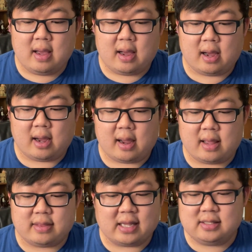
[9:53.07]

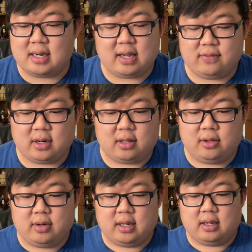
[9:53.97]
And that's not even
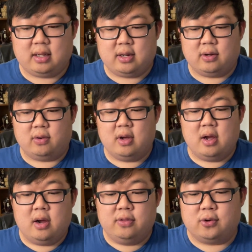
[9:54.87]
including, you know,
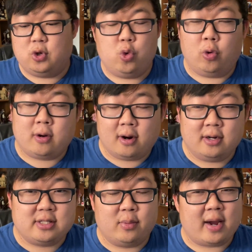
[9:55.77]
the cool
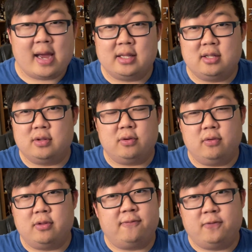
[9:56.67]
cards that were added to
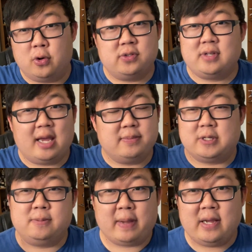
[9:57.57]
the first game's
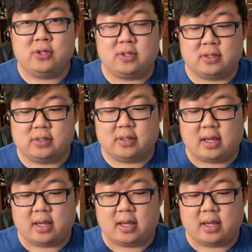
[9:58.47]
expansions.